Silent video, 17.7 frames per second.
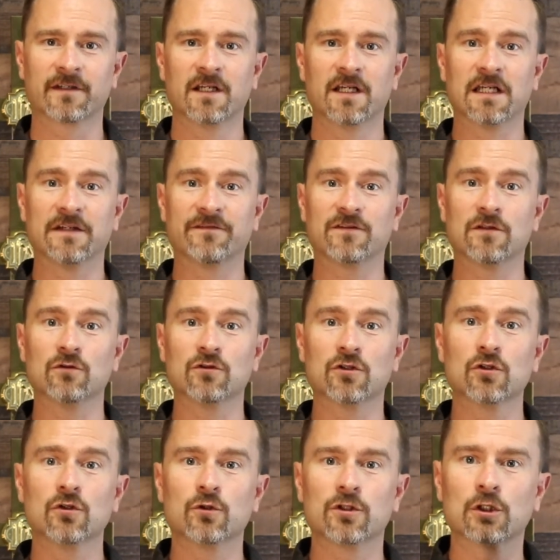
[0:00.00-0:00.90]
If you
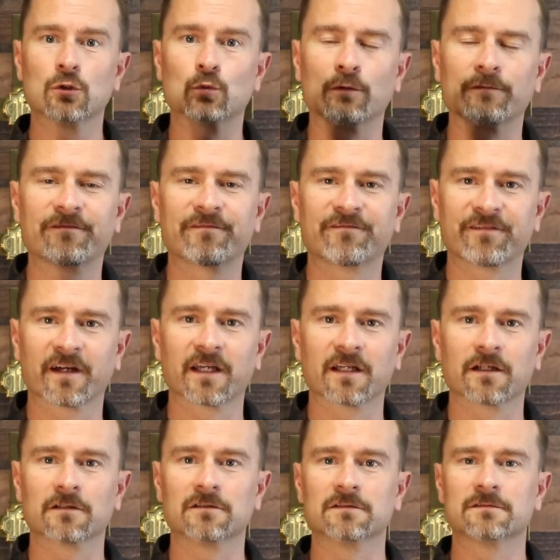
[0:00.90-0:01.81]
do, you will
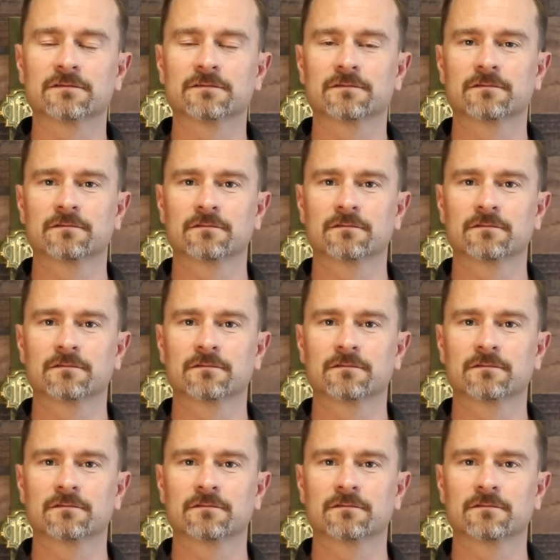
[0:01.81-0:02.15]
fail.